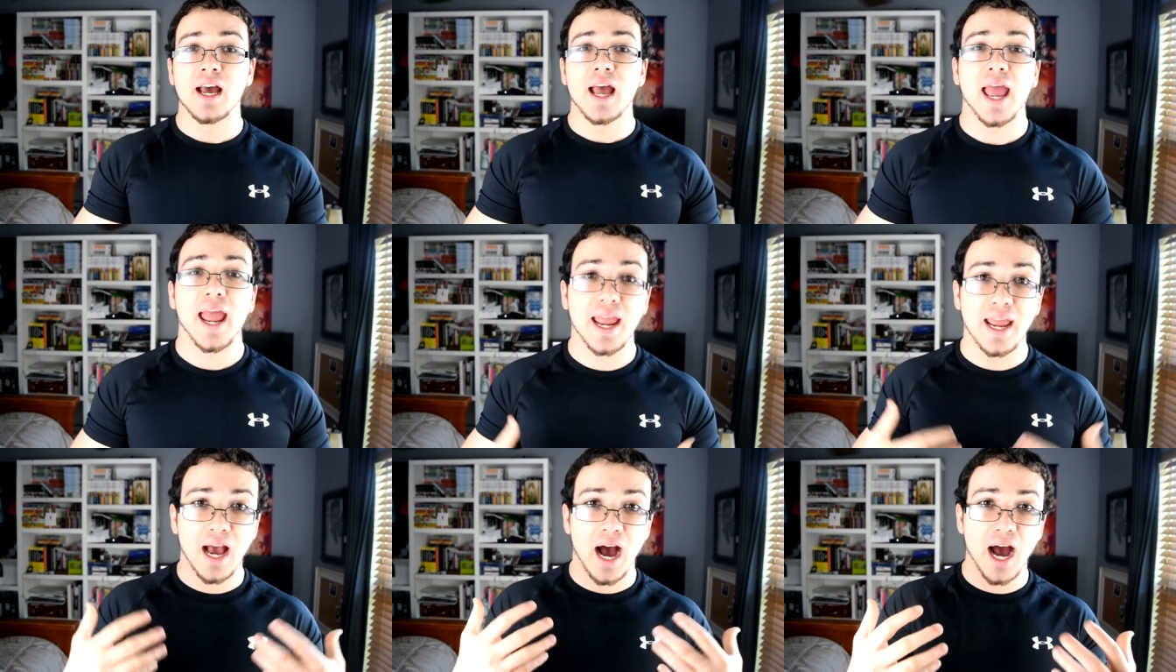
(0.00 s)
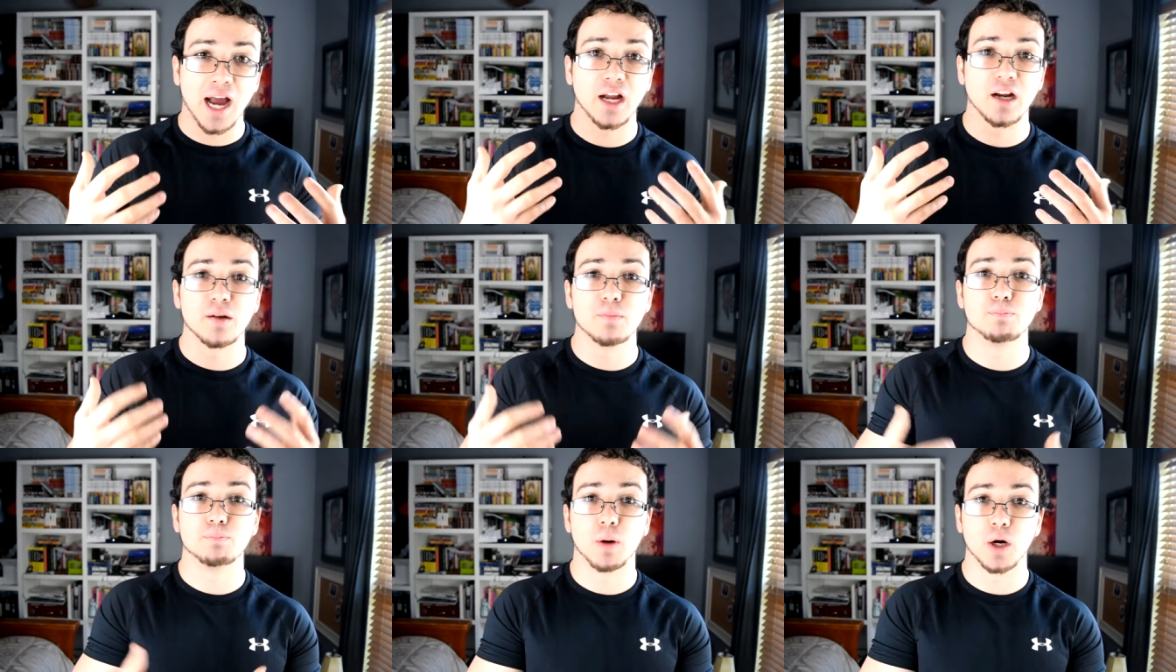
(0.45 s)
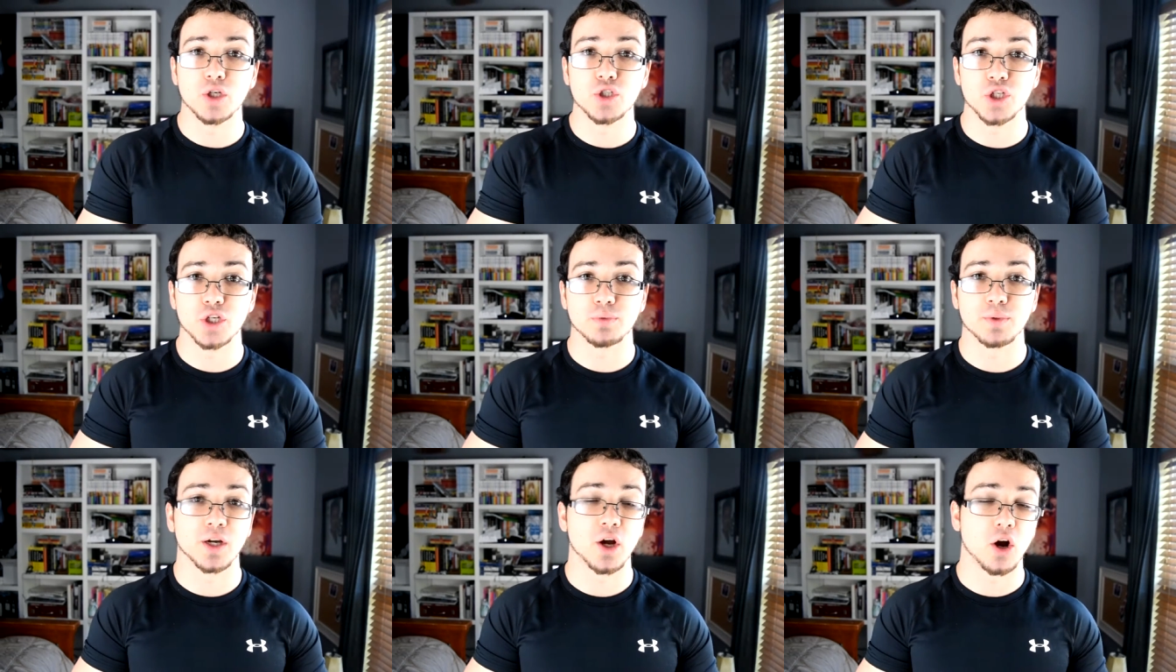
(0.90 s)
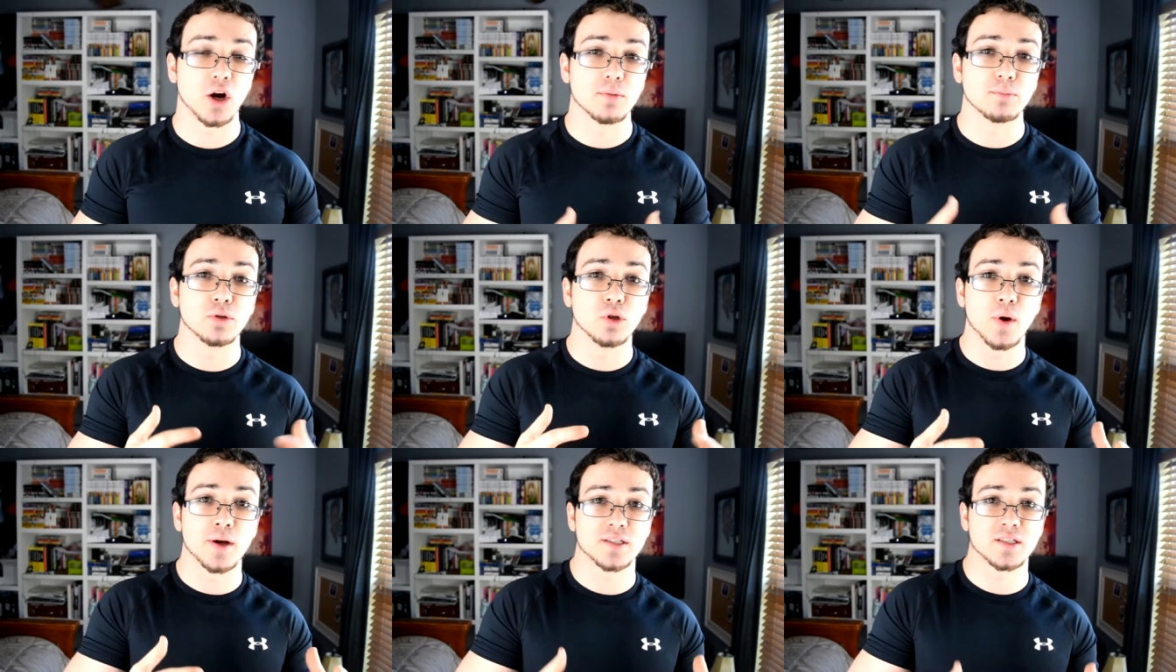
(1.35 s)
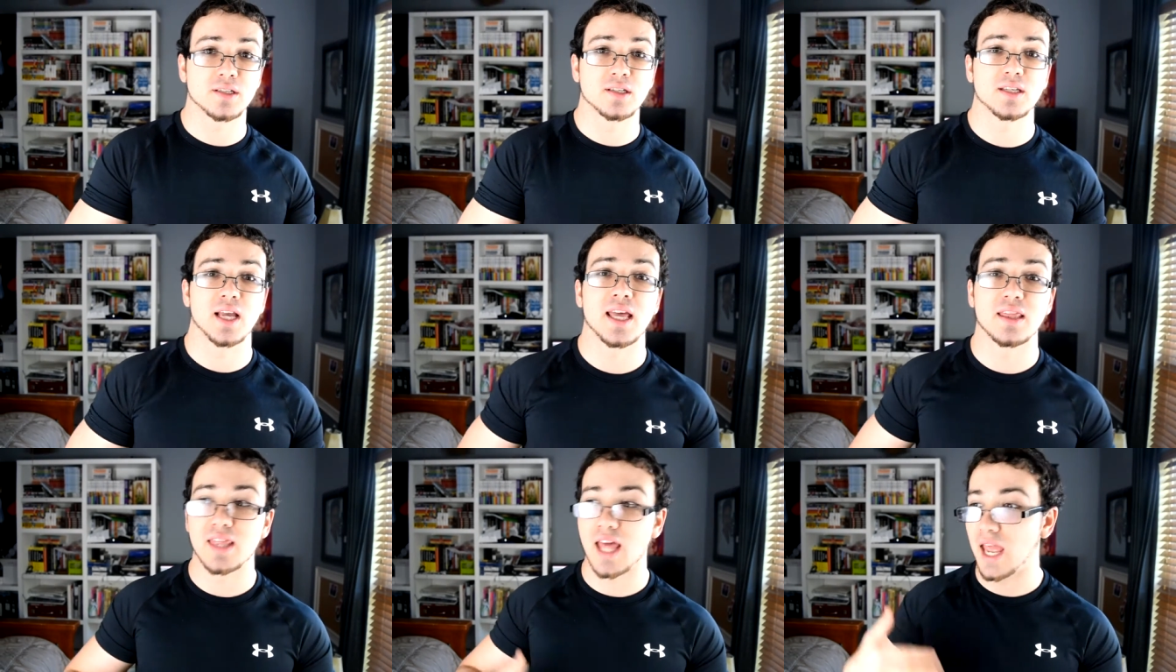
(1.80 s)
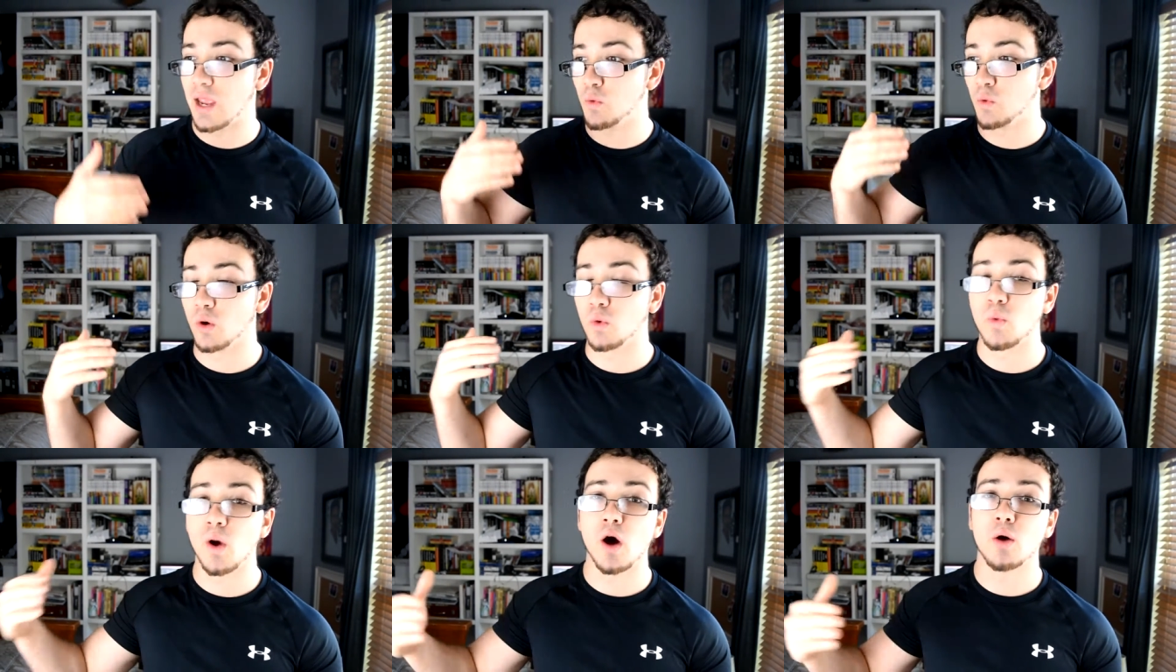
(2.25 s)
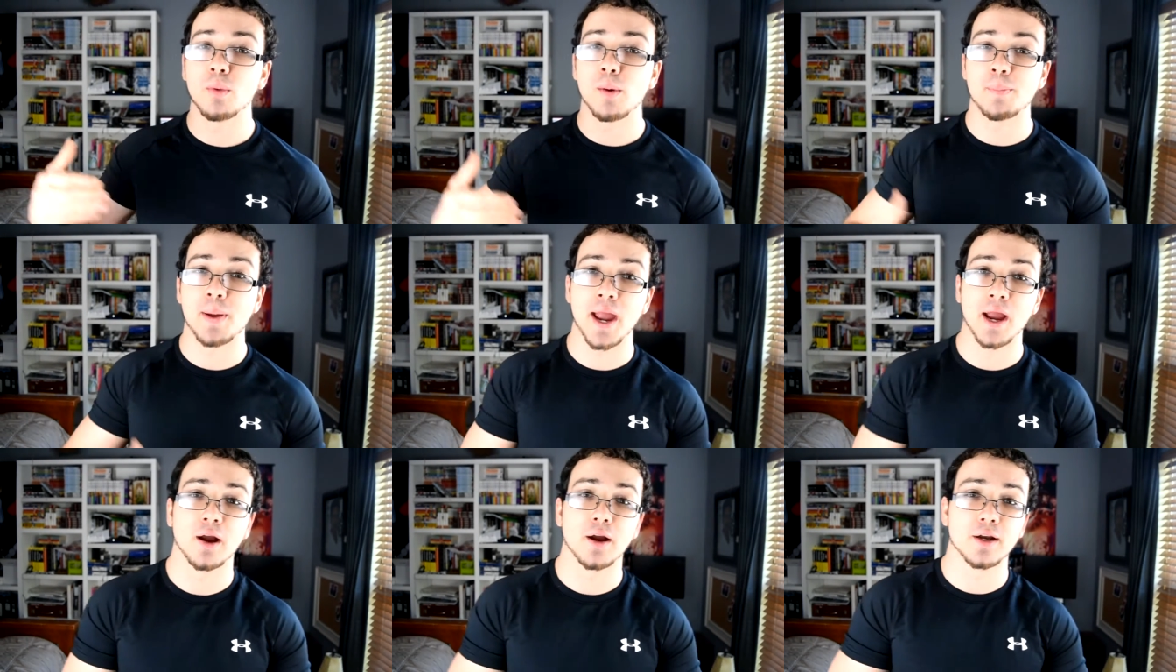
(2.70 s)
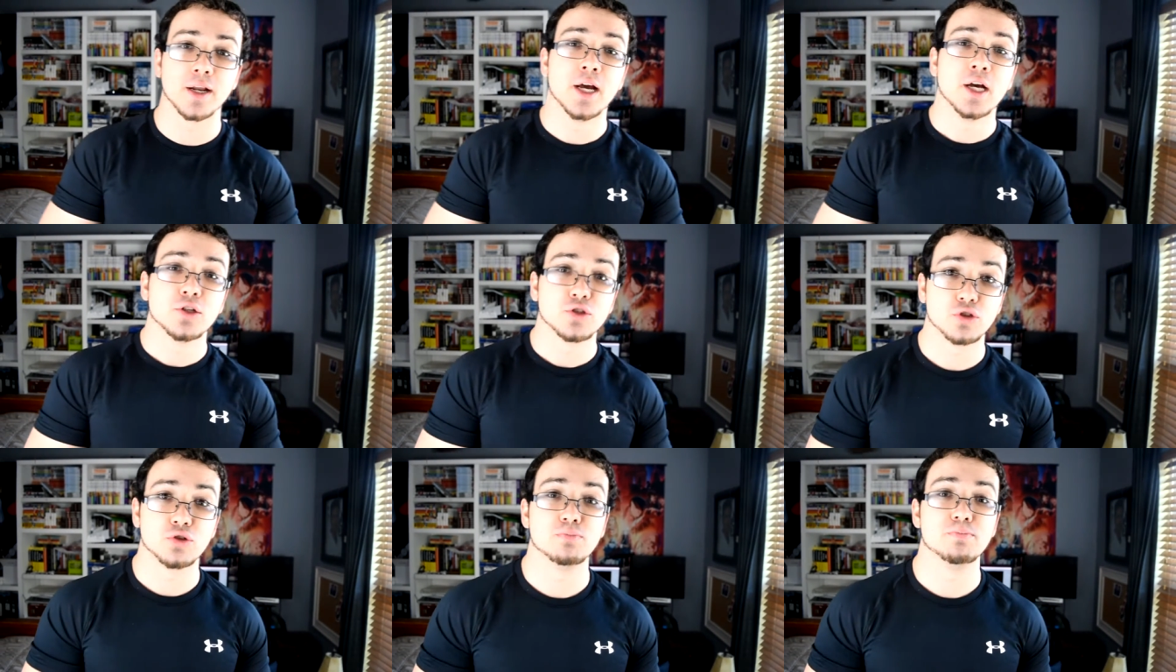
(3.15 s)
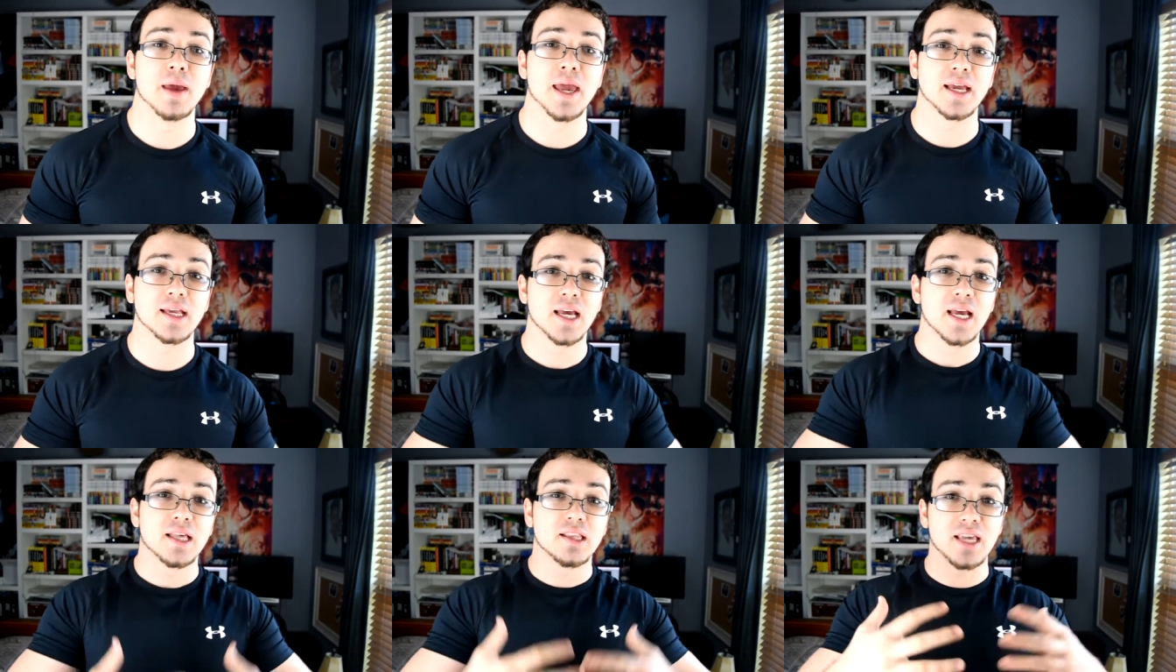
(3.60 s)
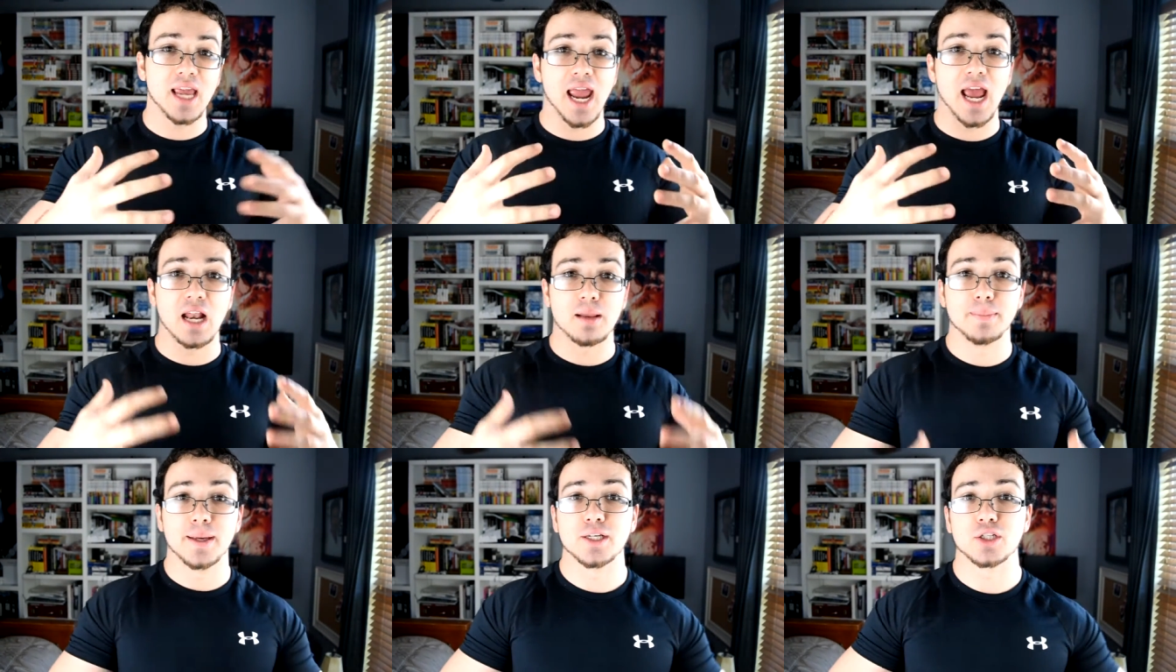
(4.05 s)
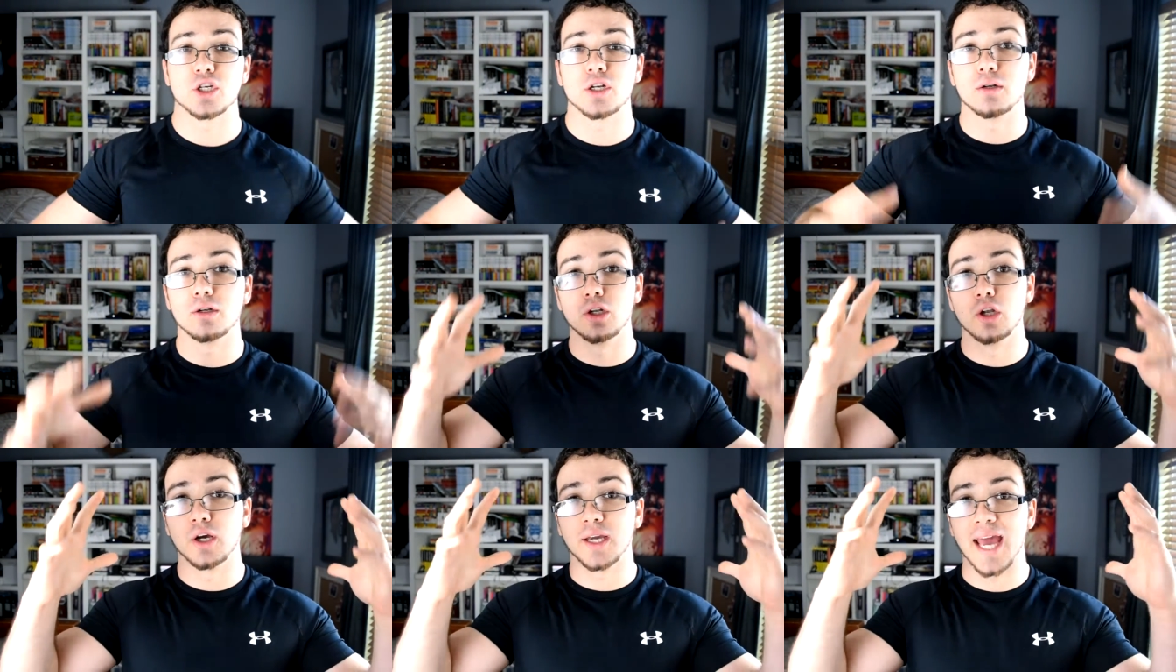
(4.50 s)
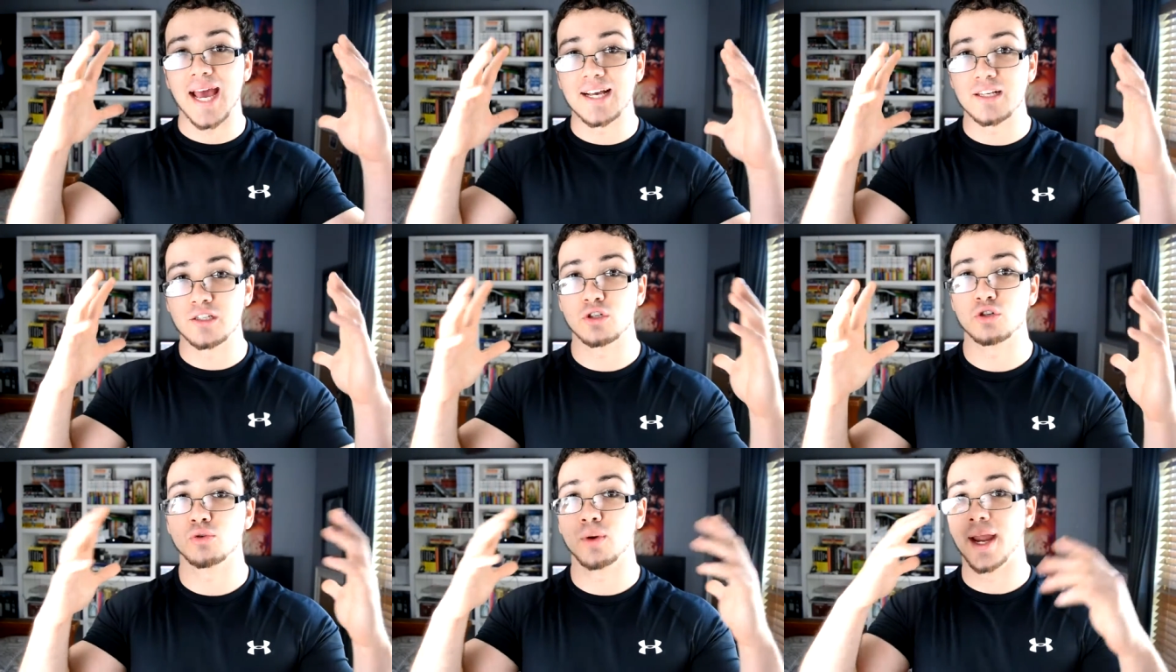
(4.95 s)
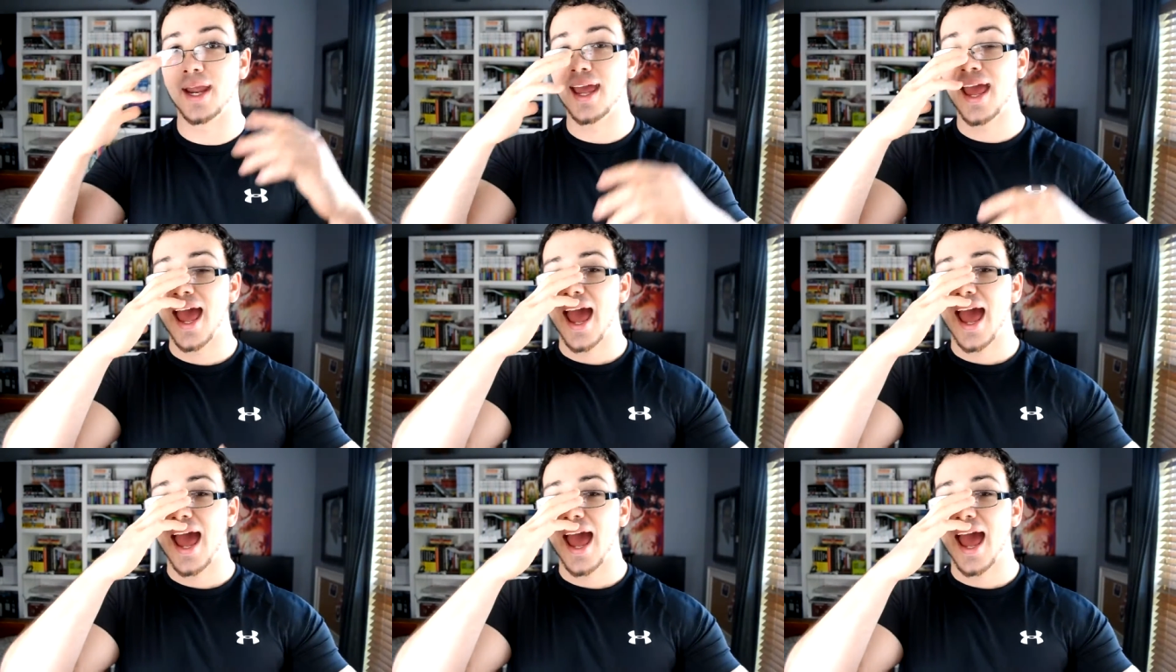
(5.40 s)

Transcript: a higher budget regarding Blue Exorcist and they were well prepared to make the animation look as great